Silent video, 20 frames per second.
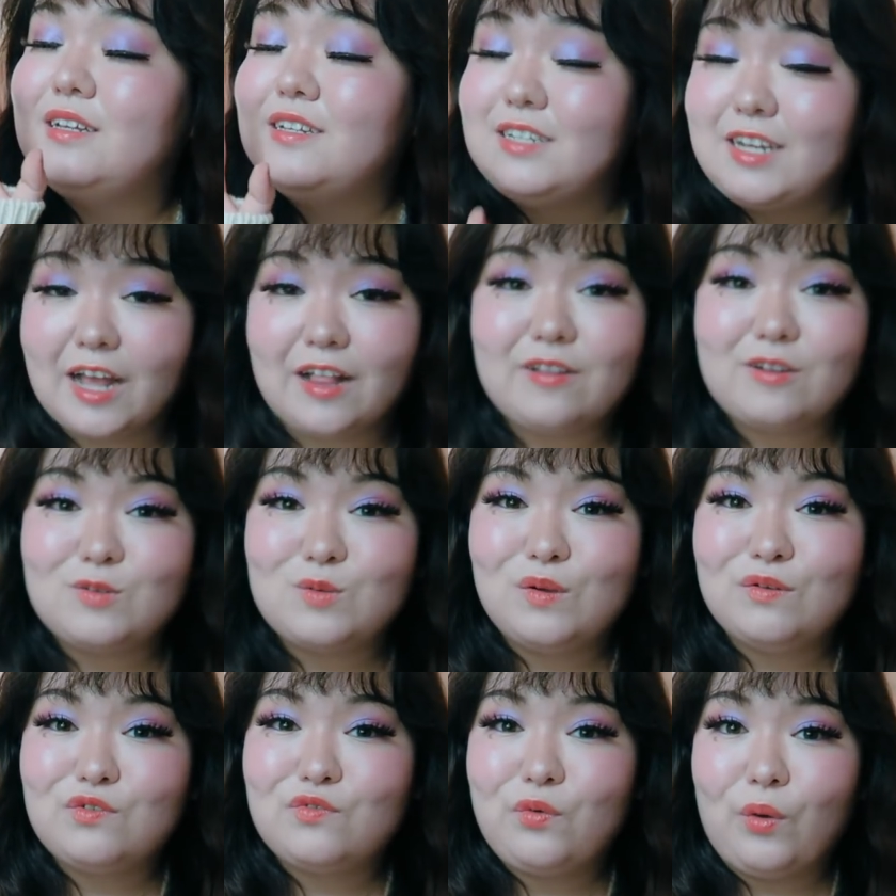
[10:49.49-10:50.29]
Taylor
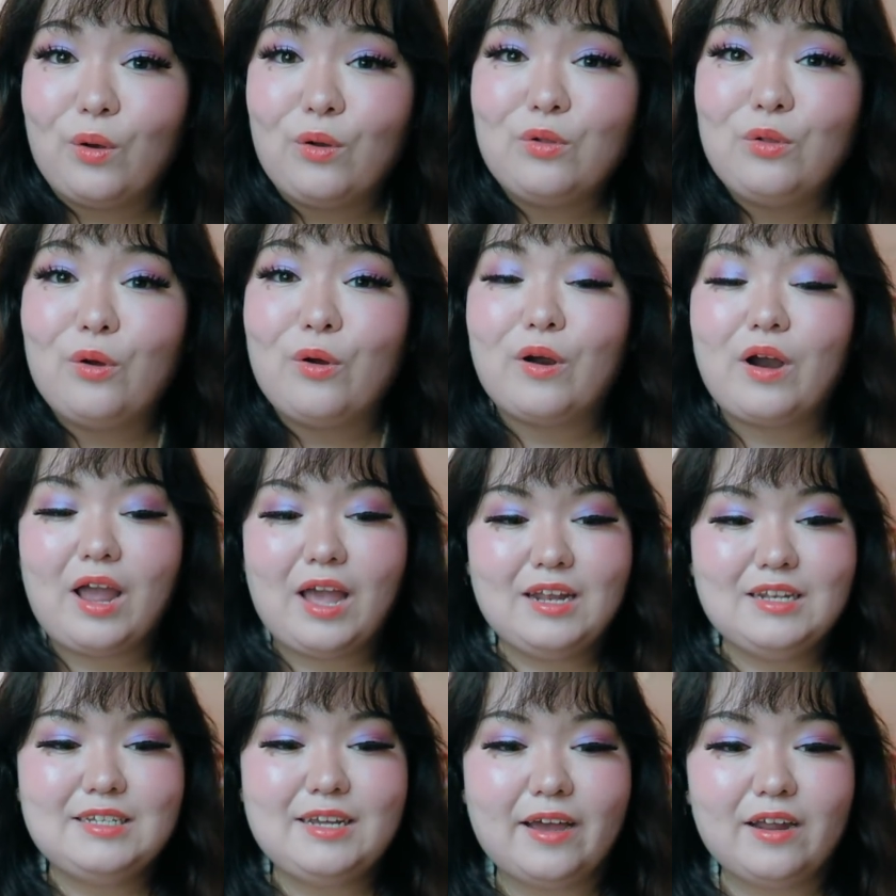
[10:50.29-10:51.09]
Swift's Folklore
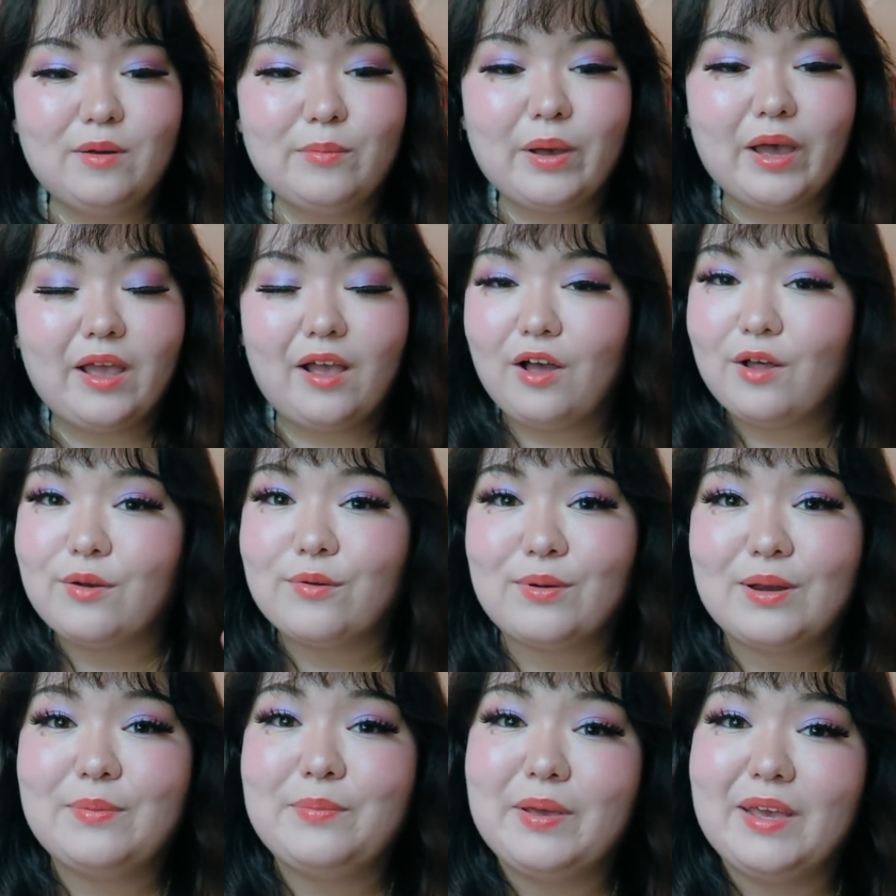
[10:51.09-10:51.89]
and Dynamite on
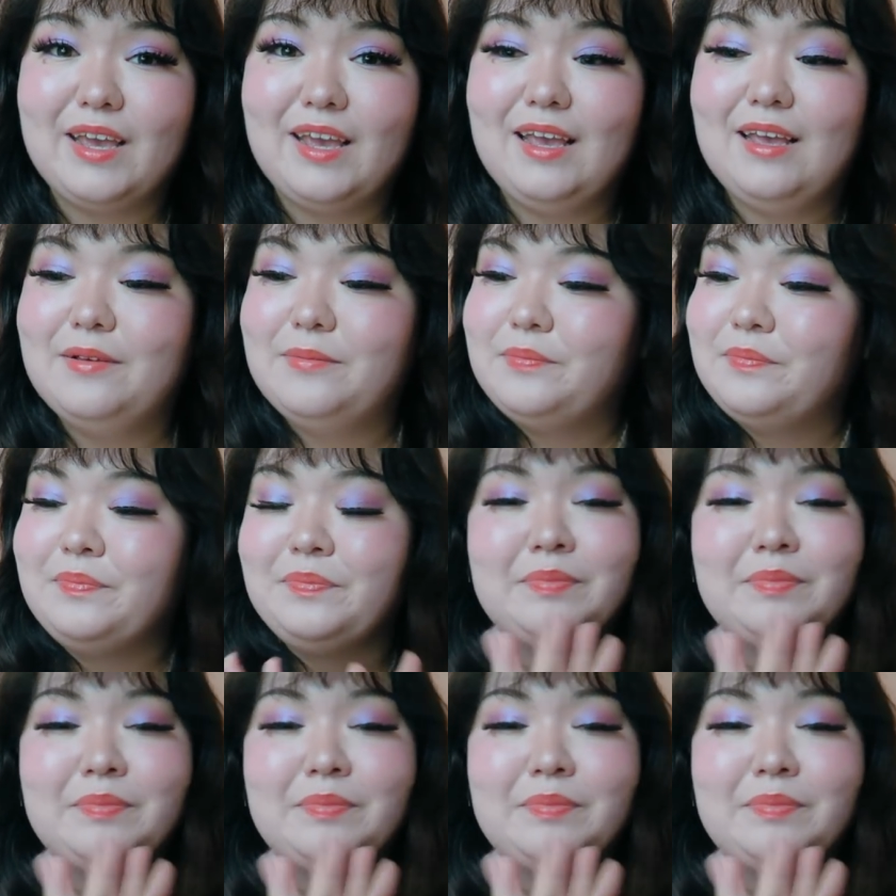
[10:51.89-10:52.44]
repeat